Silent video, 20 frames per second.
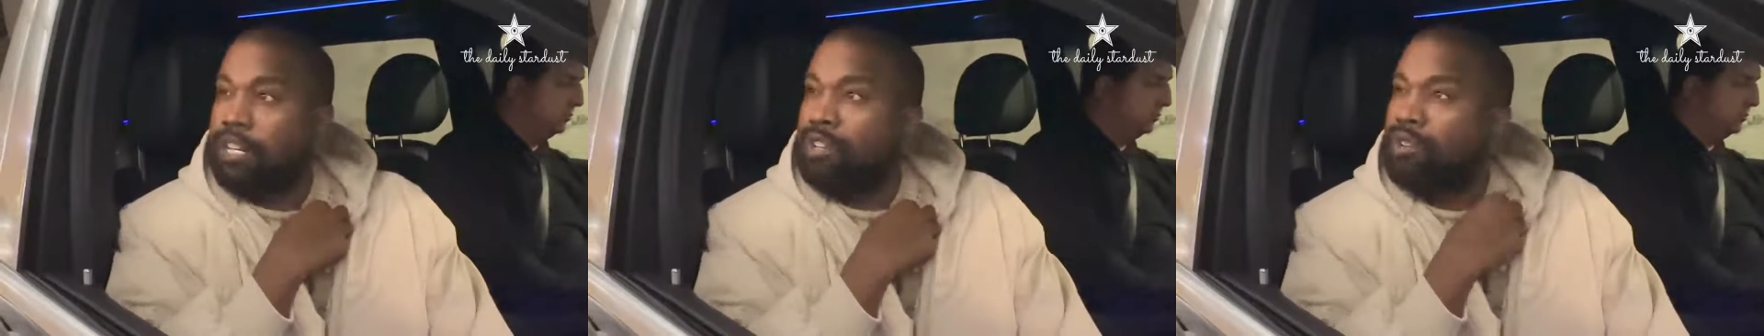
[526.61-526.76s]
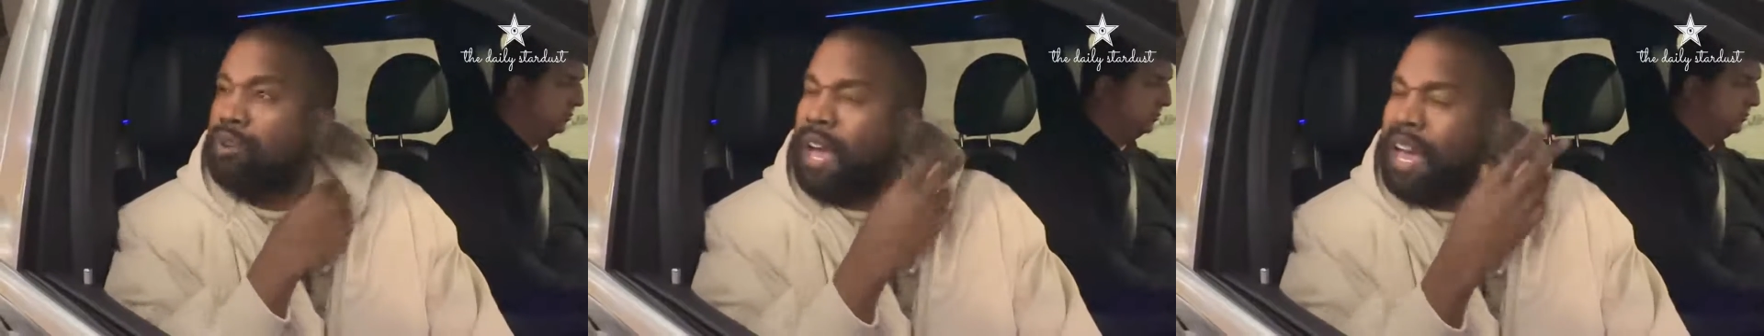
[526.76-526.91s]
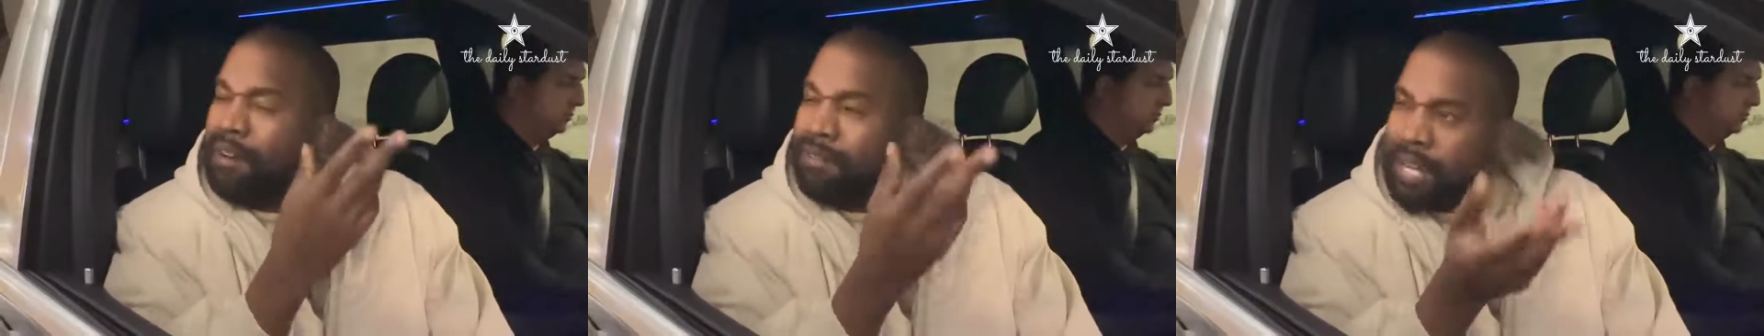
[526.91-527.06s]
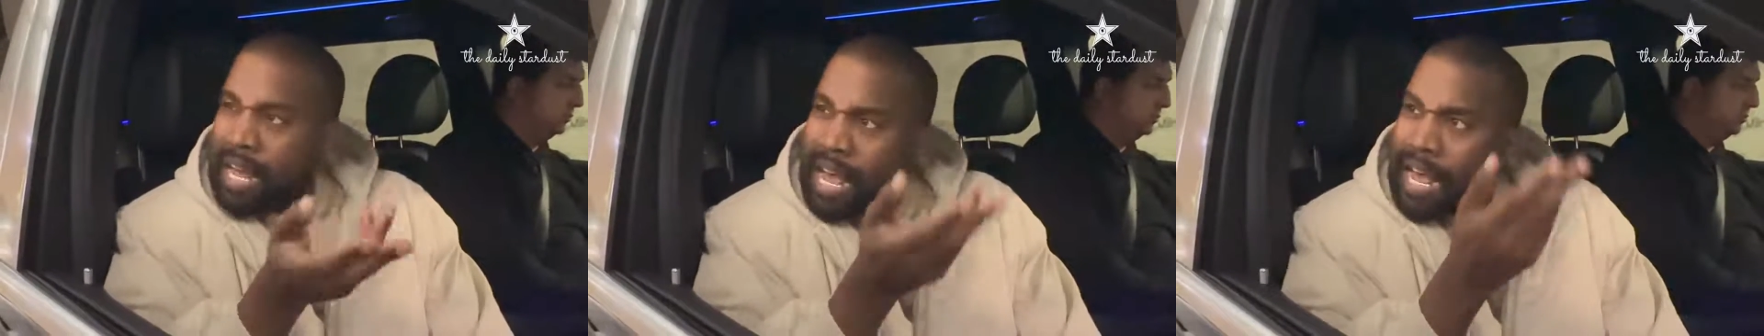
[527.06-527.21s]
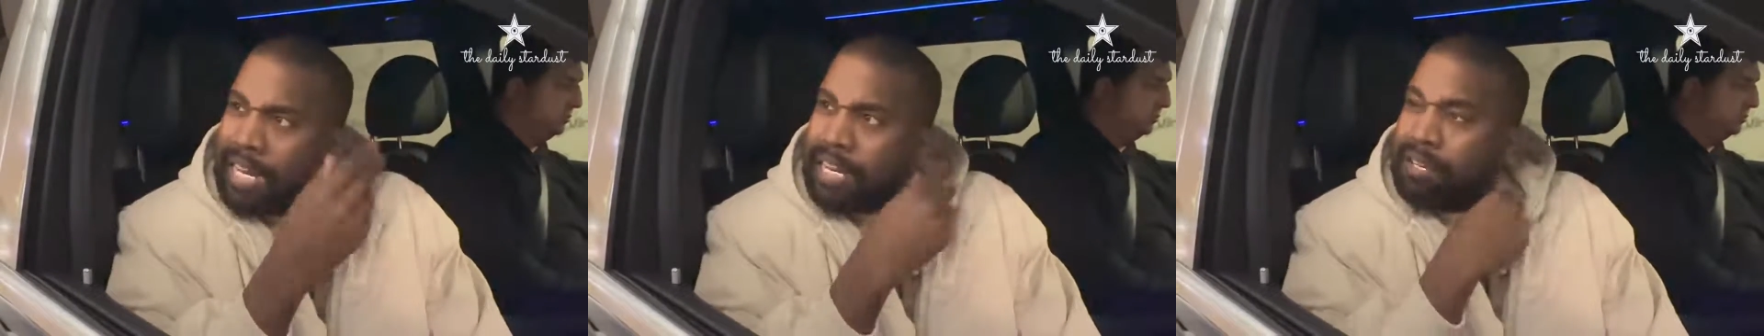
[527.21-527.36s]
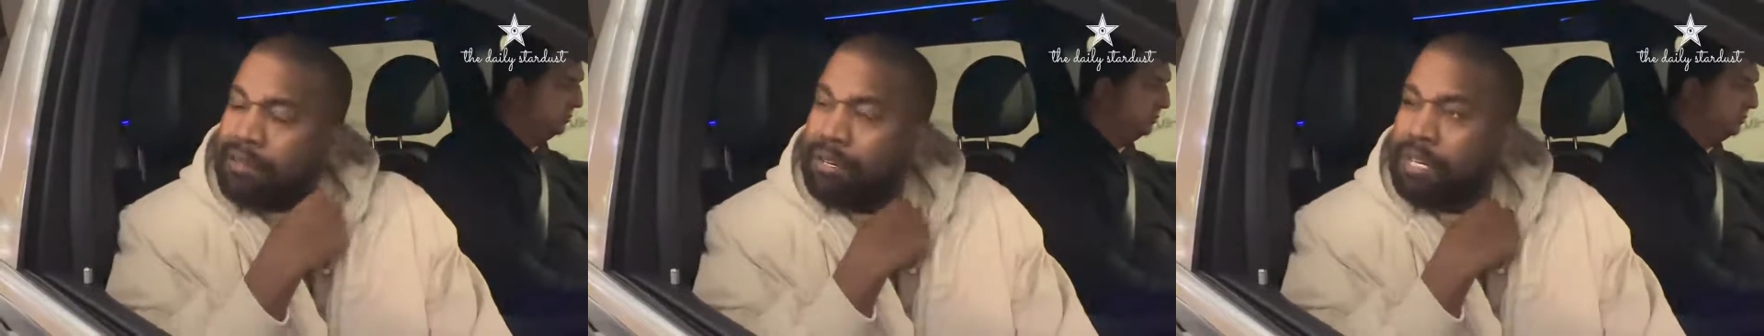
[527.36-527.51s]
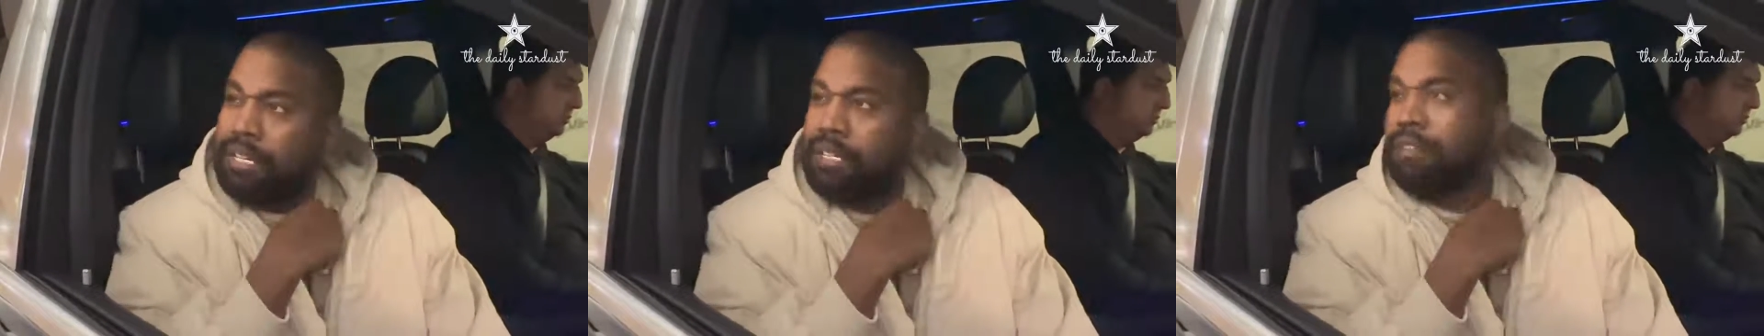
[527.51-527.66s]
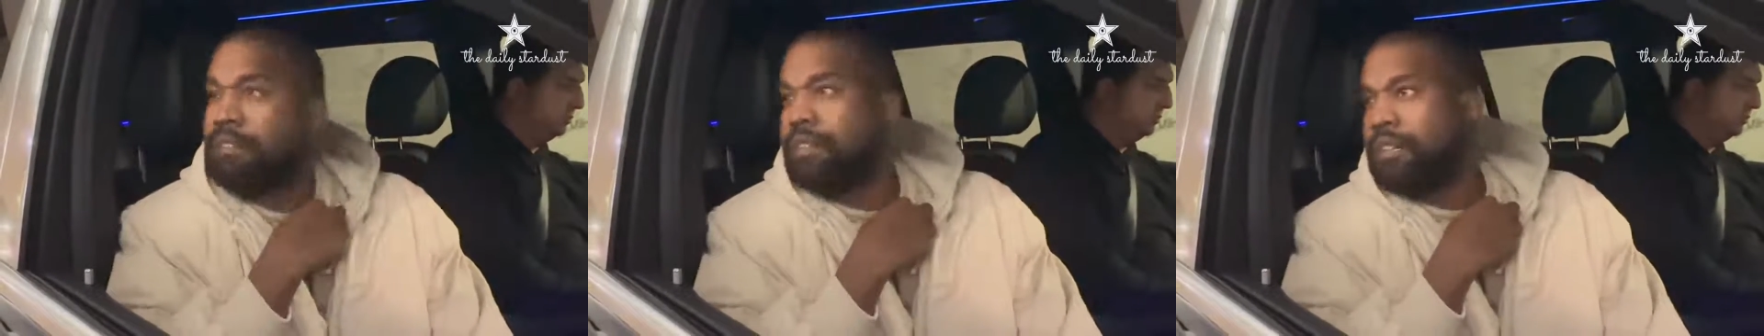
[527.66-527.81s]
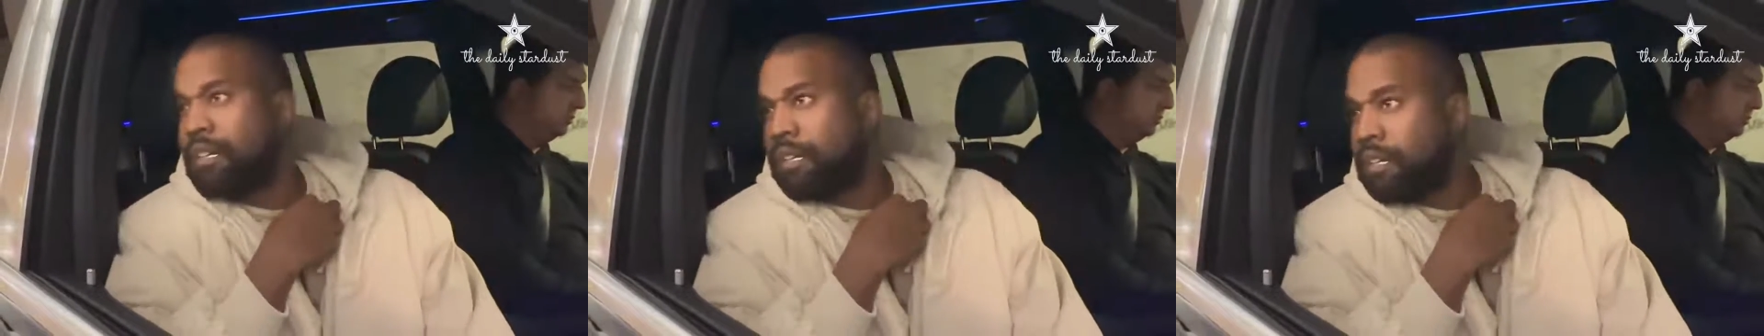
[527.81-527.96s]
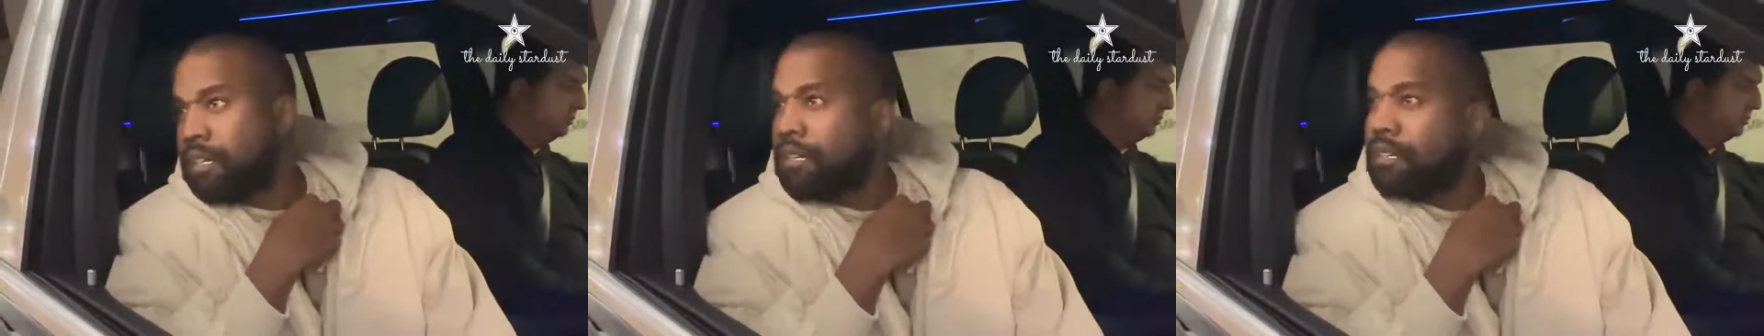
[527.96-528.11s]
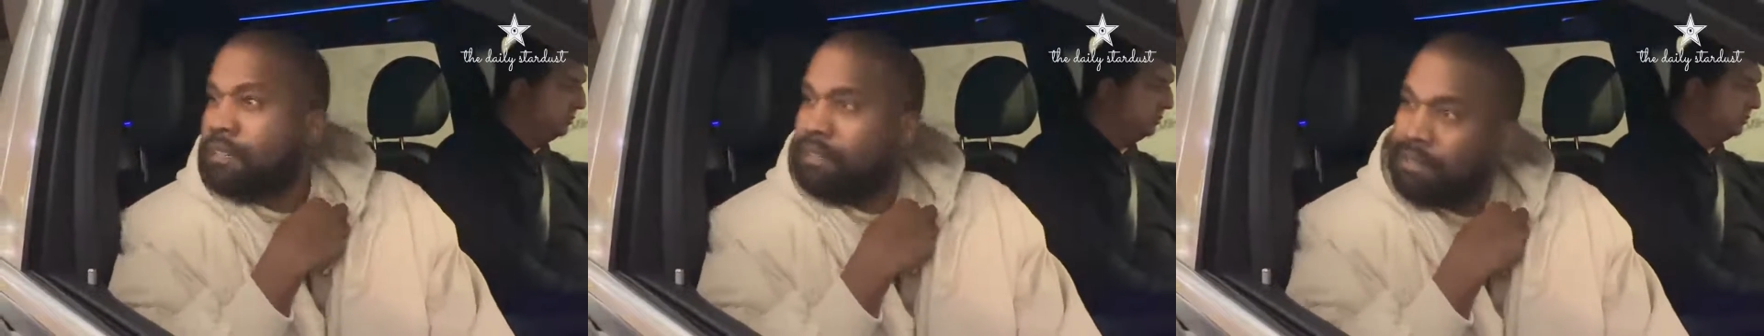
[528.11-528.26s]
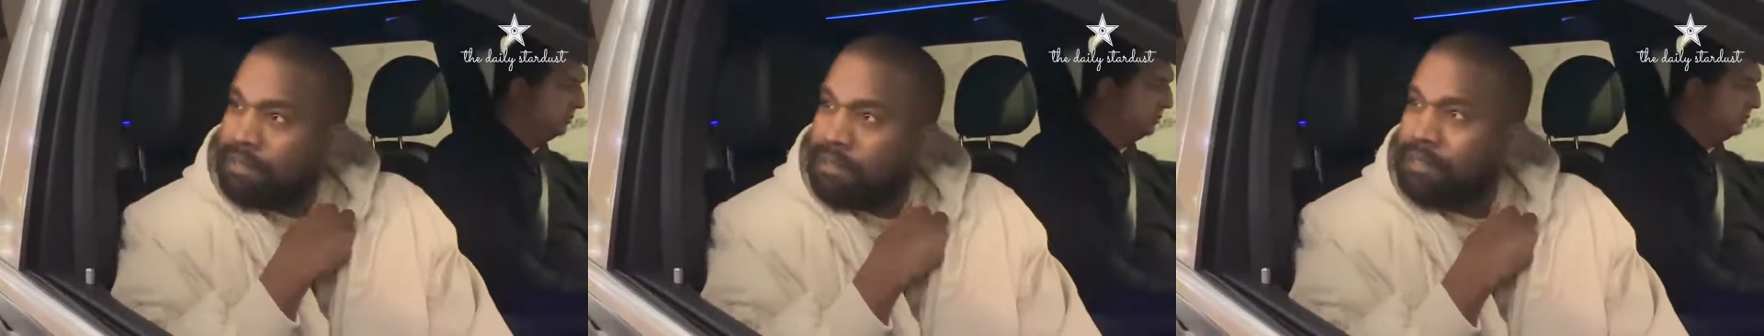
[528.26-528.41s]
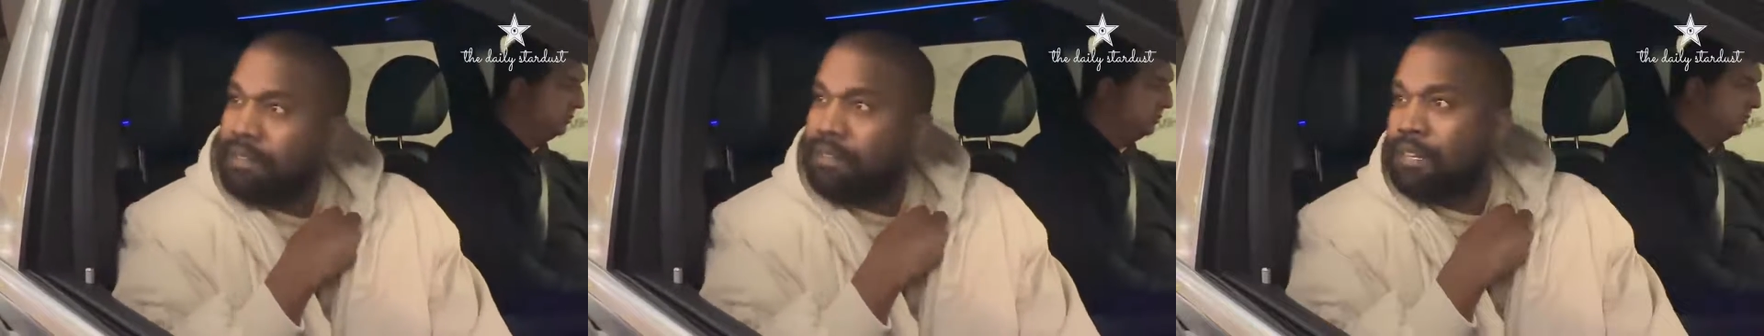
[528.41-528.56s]
You're out in Hollywood,
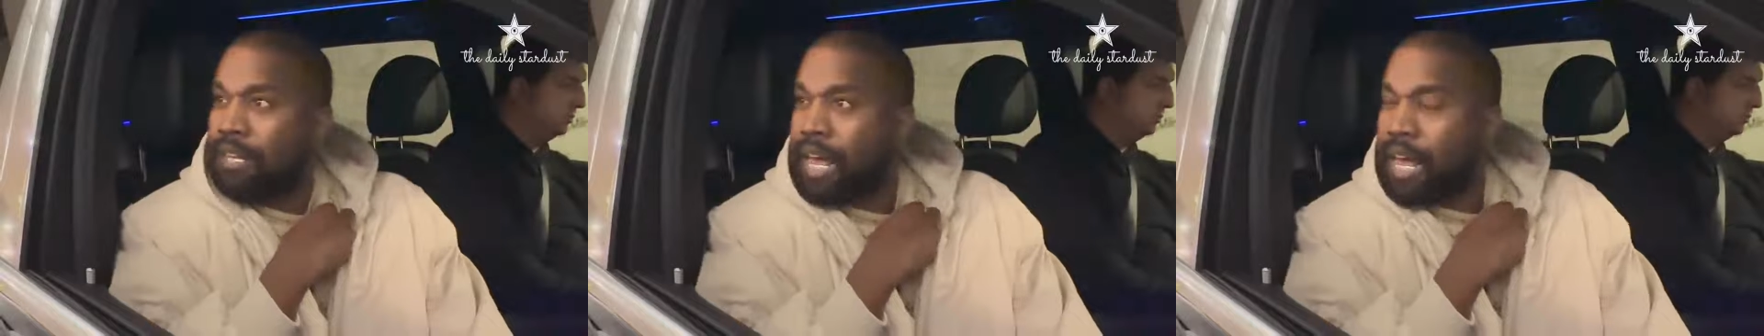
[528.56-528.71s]
a